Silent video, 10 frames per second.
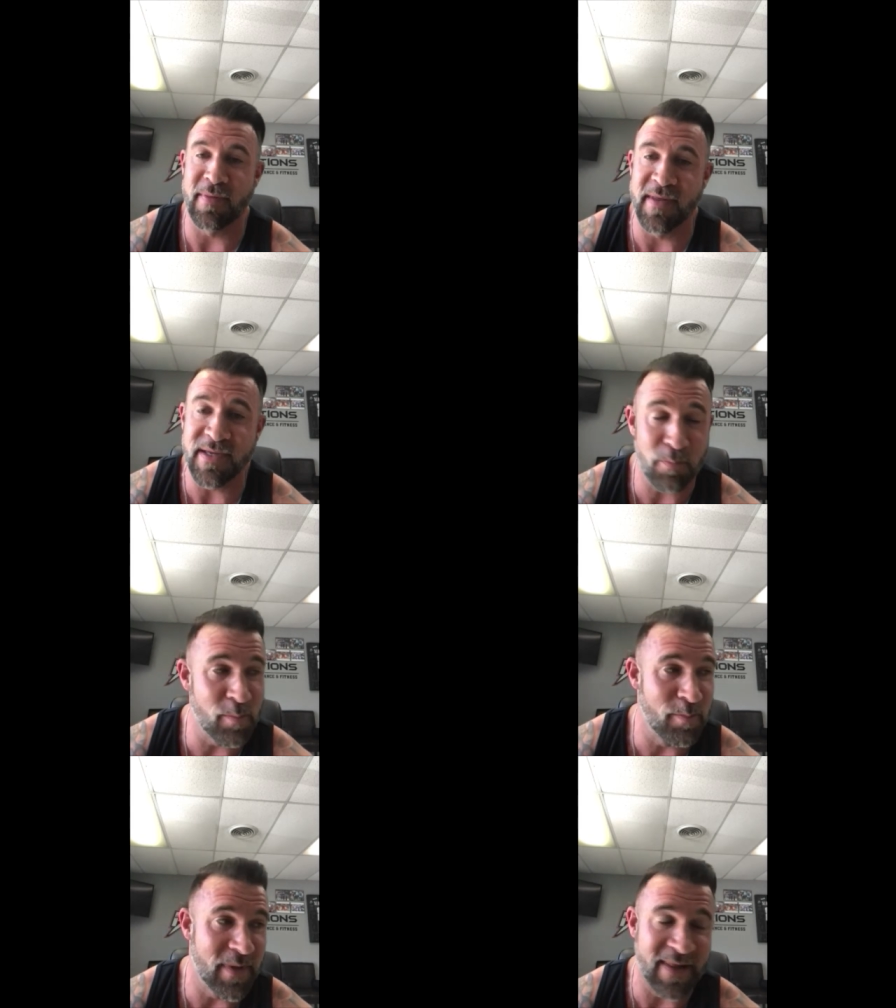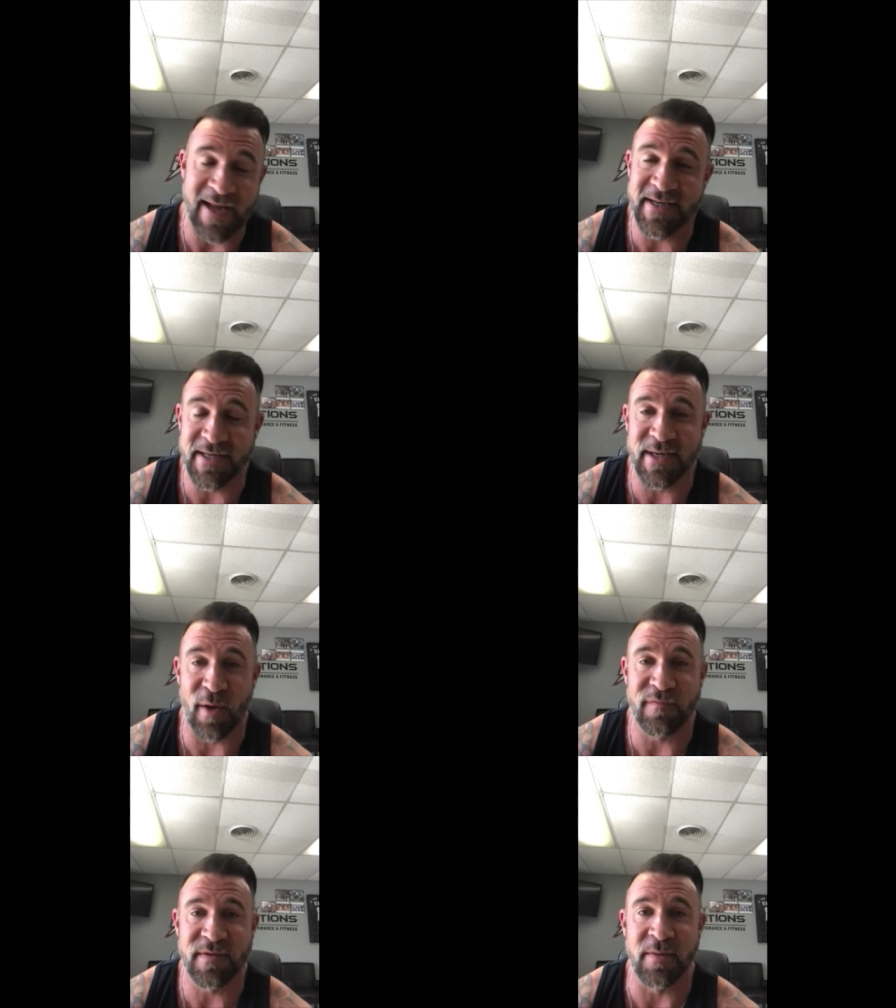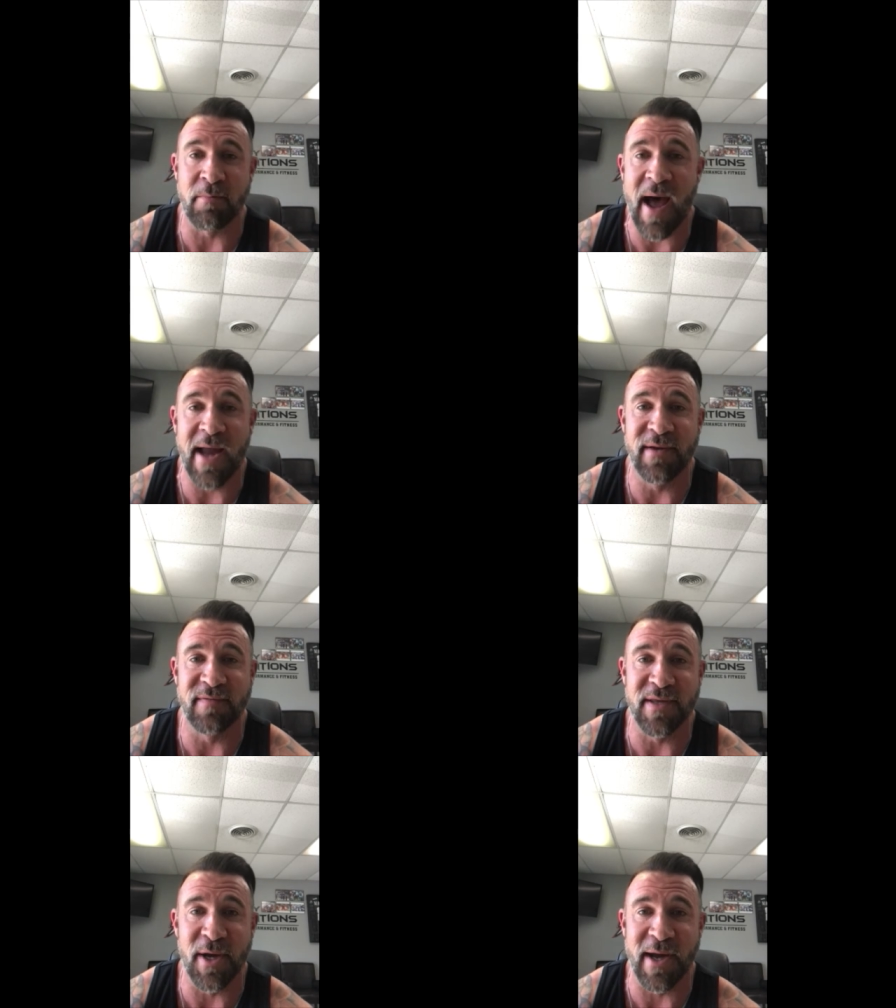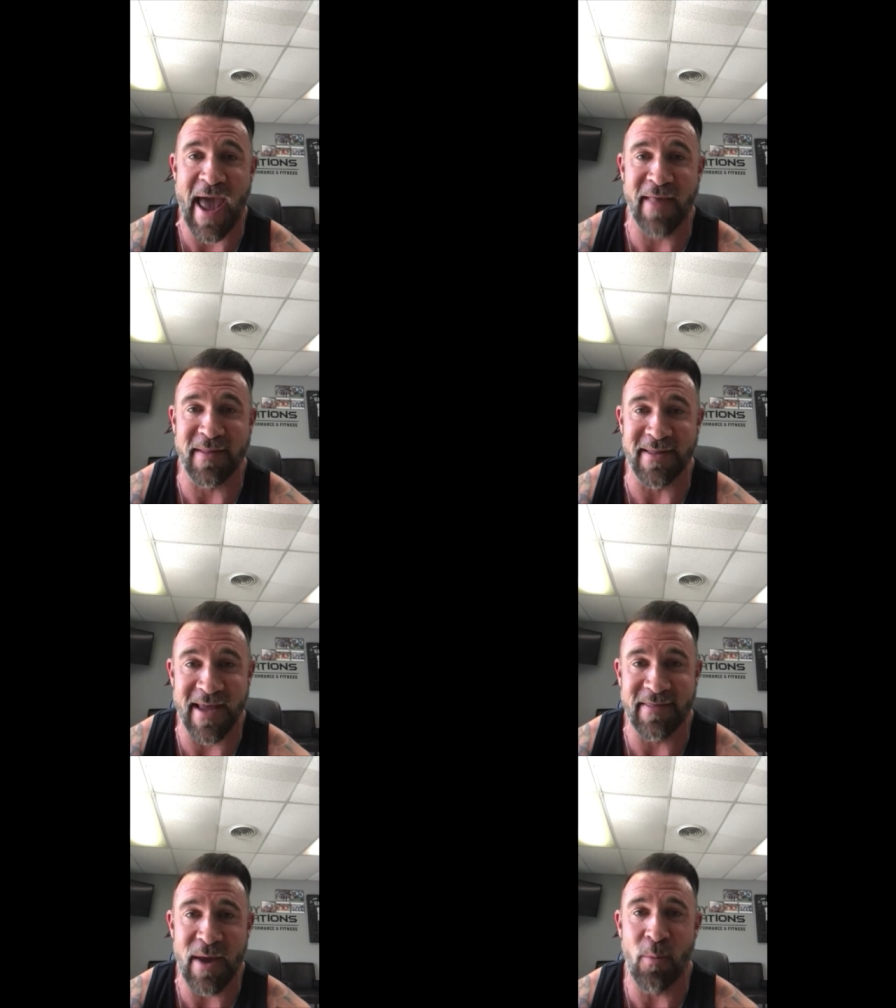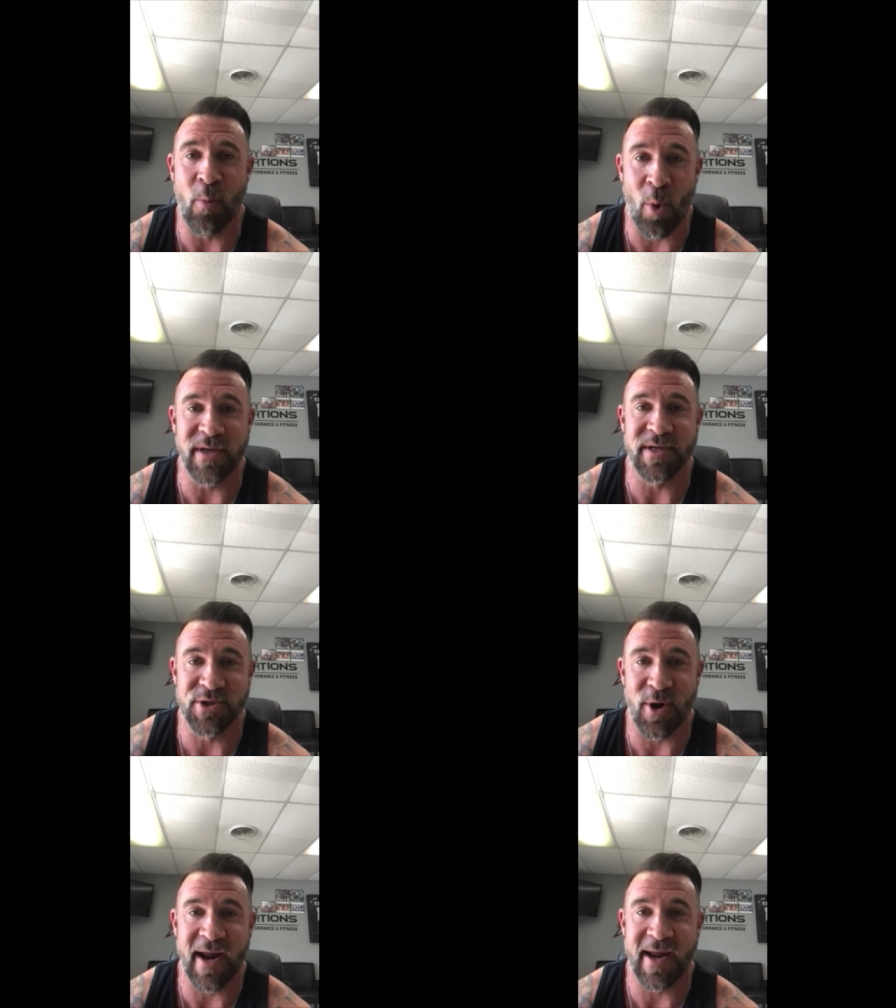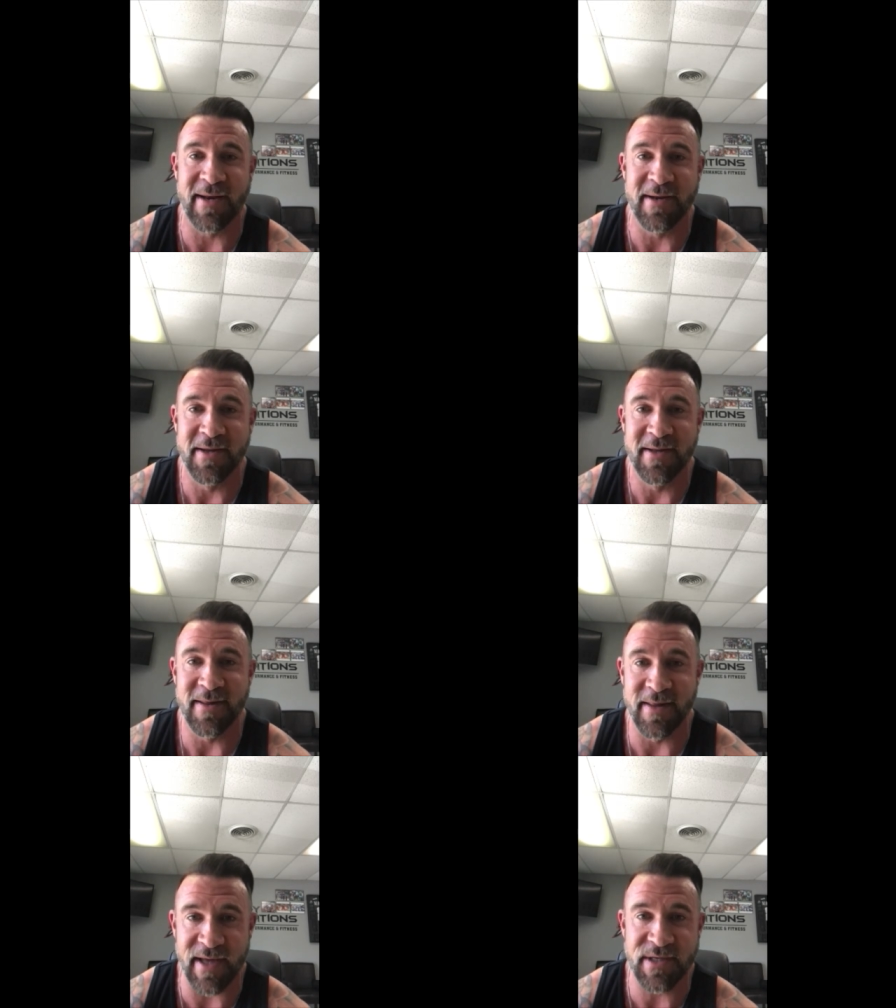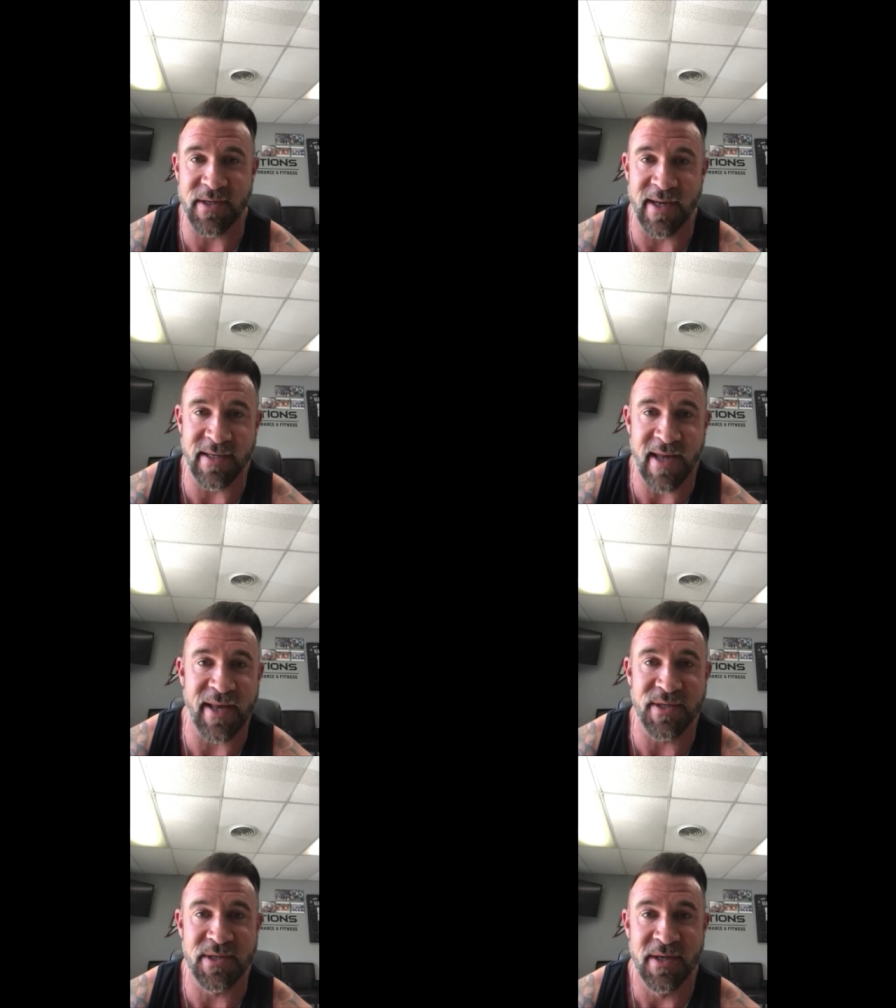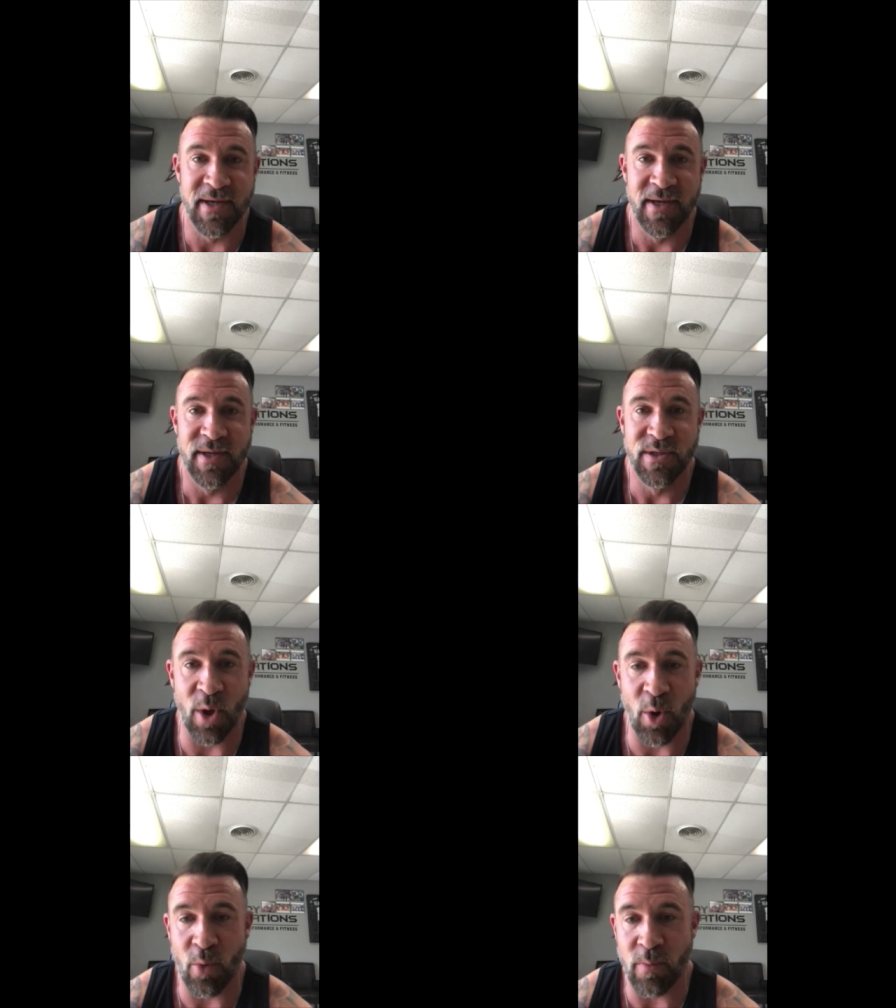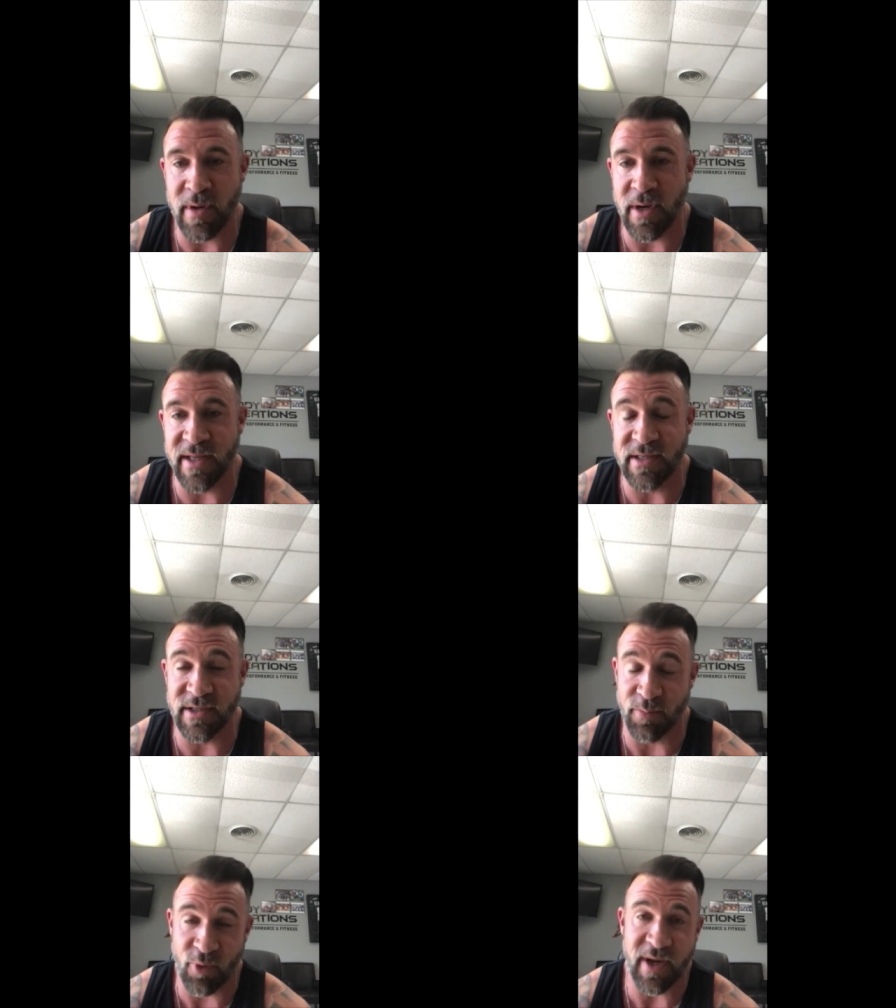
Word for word: This lends itself to the mind of the young athlete. They want to train less intense. So it's a pretty